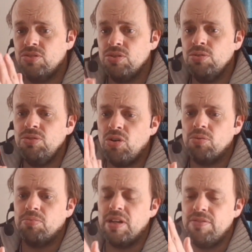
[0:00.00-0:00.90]
Do
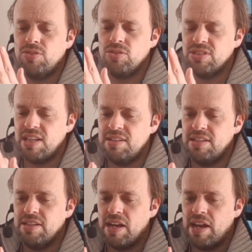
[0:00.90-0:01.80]
not, if you're
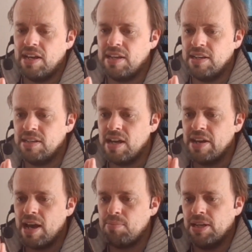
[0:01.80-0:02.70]
sending
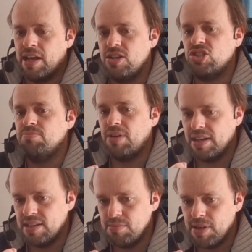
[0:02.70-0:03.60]
an application
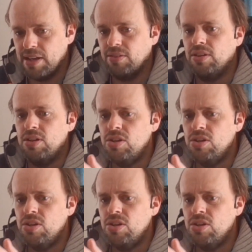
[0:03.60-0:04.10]
by email,